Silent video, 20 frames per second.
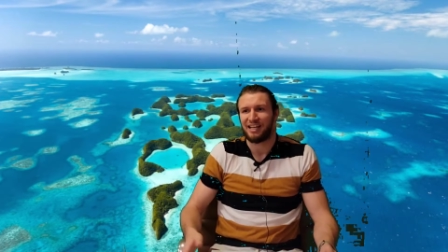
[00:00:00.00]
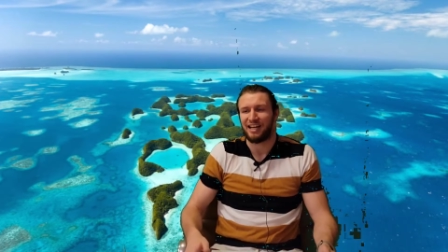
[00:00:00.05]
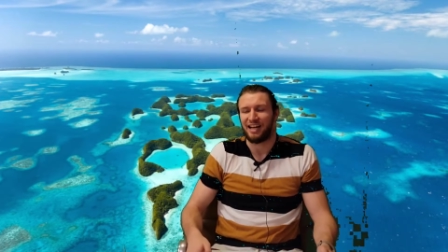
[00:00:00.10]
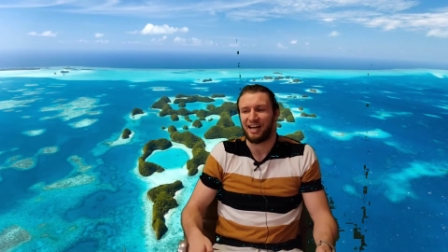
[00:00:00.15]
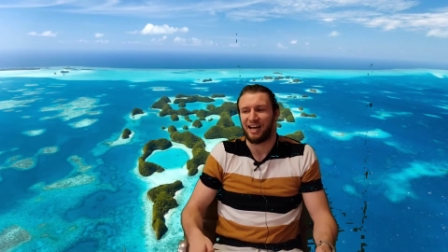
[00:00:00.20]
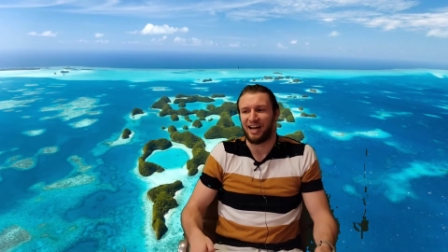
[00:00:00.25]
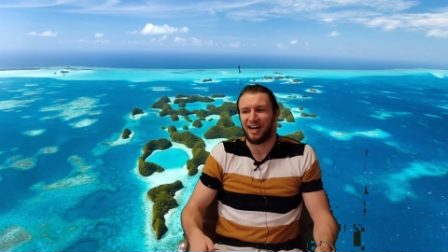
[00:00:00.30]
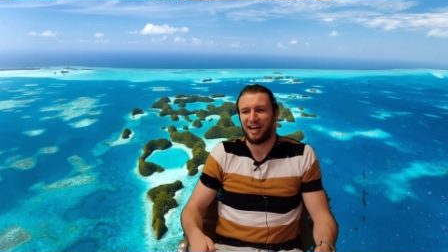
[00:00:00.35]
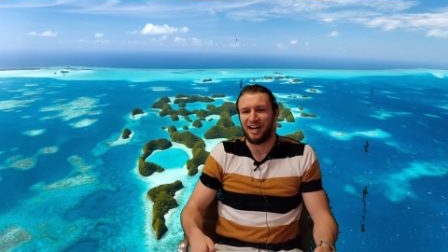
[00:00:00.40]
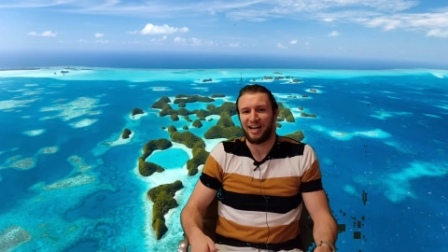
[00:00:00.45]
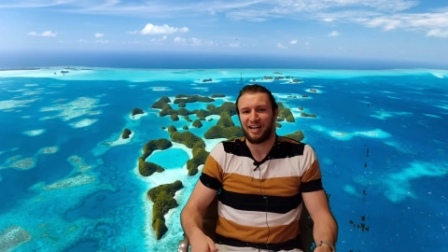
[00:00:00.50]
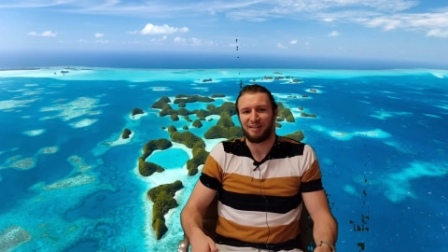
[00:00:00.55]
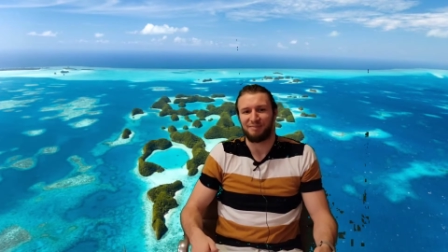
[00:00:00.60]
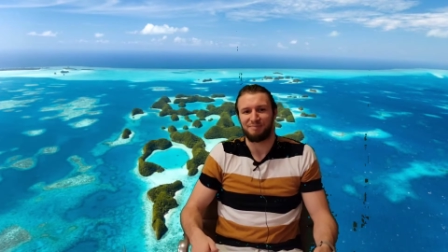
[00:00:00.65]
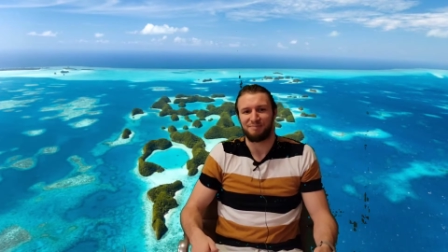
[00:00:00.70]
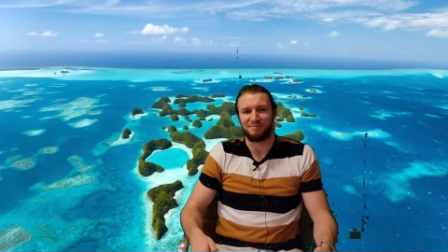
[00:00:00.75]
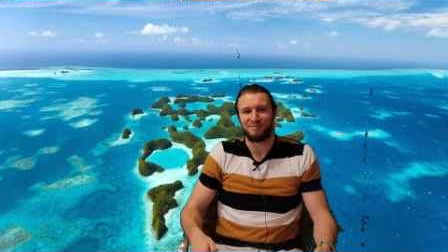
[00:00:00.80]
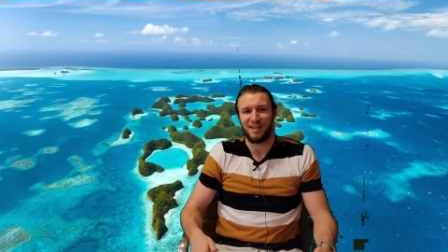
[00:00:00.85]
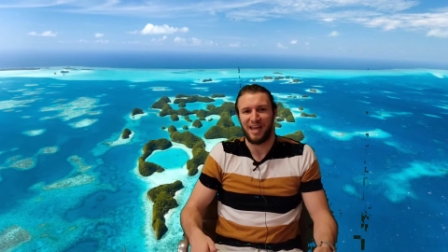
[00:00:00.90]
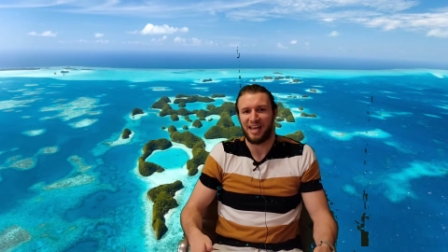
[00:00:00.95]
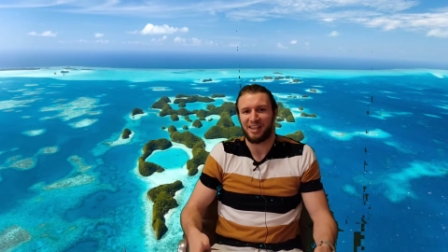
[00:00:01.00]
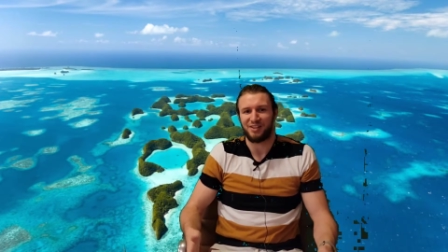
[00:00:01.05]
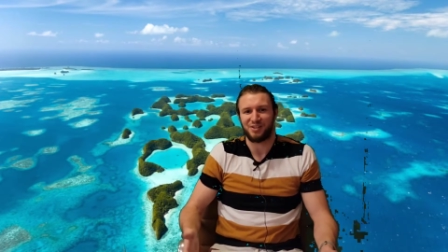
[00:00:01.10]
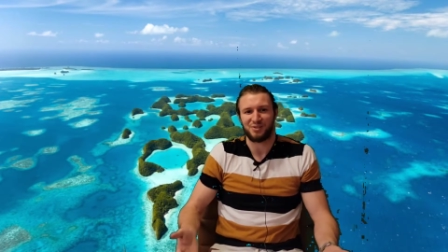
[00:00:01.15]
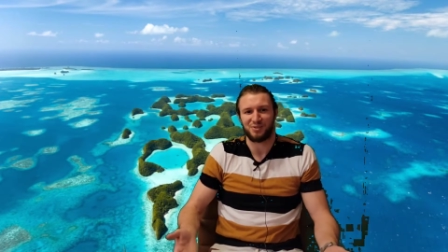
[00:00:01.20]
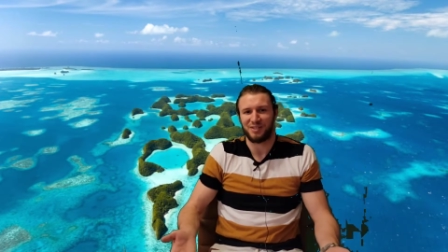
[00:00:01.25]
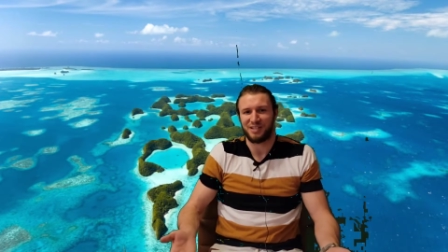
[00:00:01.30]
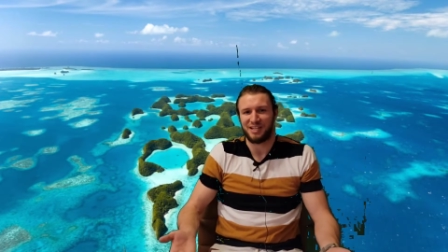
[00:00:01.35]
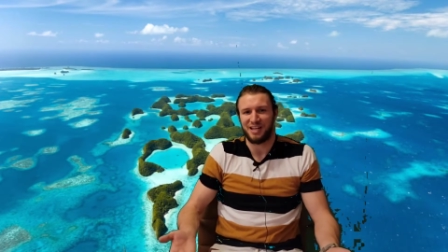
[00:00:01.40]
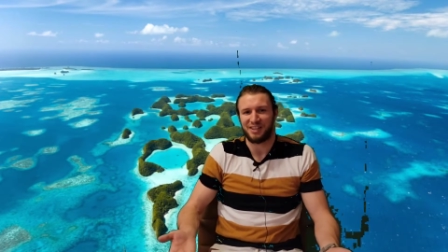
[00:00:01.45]
And there's
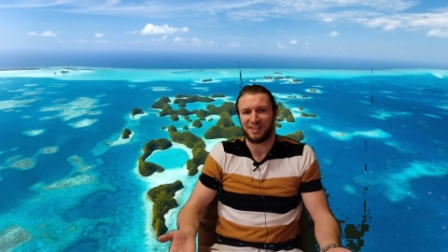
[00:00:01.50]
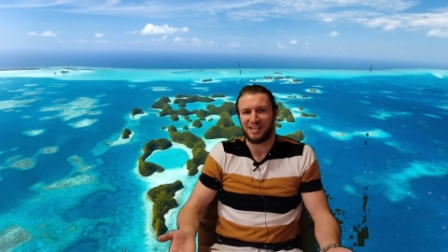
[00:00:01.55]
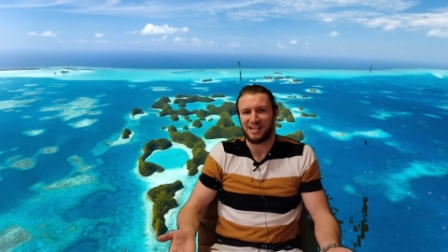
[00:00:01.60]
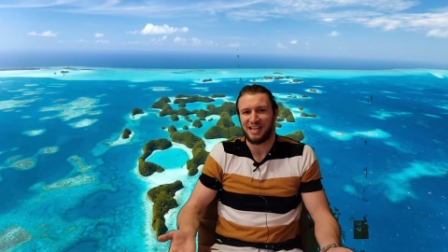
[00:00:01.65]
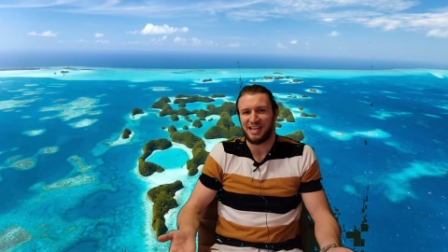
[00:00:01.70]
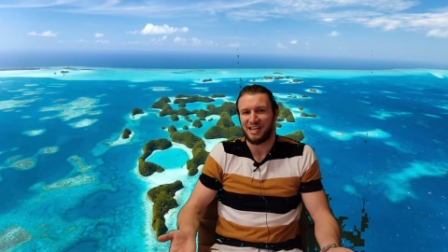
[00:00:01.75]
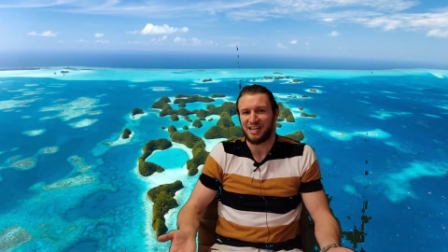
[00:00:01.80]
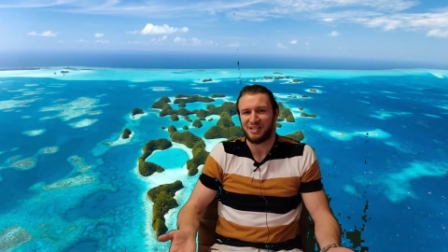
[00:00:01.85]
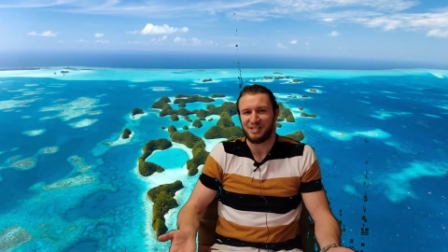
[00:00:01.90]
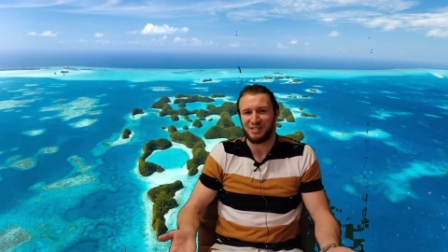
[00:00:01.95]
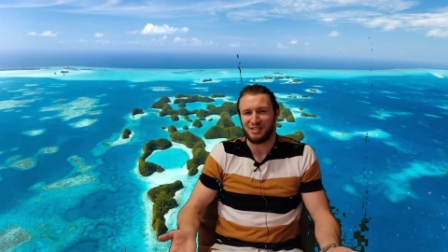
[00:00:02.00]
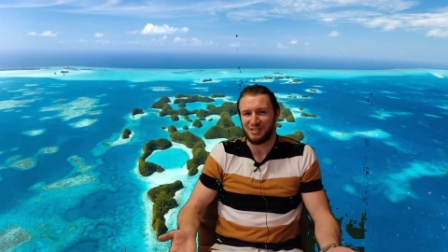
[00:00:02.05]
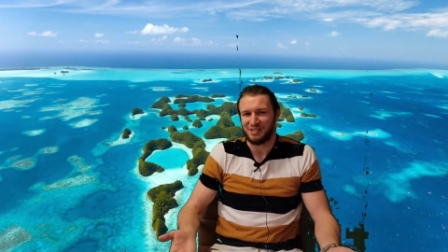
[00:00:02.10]
really nothing he can